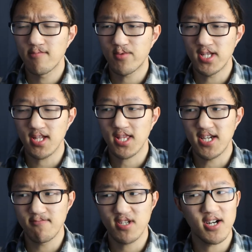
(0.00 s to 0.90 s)
But at the
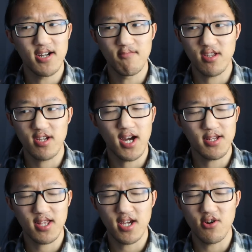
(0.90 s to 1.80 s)
same time, it kind
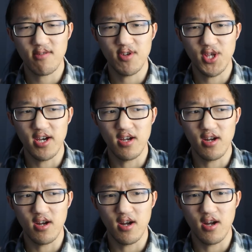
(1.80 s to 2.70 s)
of scares me that